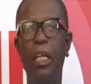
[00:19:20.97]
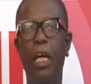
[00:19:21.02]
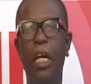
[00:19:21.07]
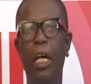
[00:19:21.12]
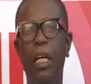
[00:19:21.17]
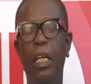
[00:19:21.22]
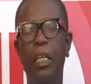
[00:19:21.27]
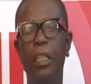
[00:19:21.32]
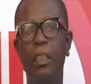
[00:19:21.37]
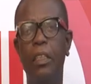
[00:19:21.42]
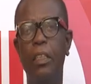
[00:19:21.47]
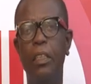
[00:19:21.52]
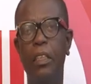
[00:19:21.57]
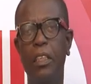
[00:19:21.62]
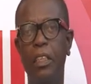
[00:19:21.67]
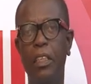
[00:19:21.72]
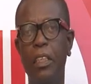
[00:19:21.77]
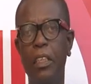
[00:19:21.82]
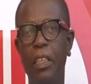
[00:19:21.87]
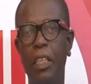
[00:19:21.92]
and
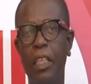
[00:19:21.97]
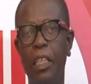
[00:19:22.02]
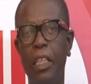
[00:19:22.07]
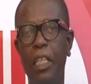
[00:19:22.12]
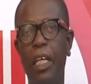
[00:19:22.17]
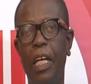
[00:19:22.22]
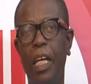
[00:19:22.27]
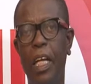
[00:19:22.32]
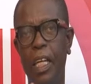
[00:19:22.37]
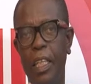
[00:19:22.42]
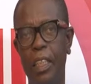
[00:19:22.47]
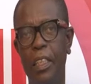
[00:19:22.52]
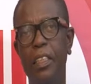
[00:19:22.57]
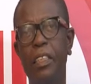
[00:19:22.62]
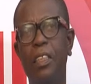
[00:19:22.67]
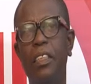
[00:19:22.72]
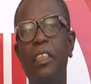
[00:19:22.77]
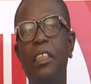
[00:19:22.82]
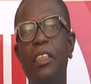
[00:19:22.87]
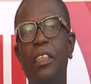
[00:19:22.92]
she
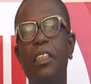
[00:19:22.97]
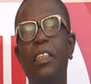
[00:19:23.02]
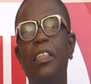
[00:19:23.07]
is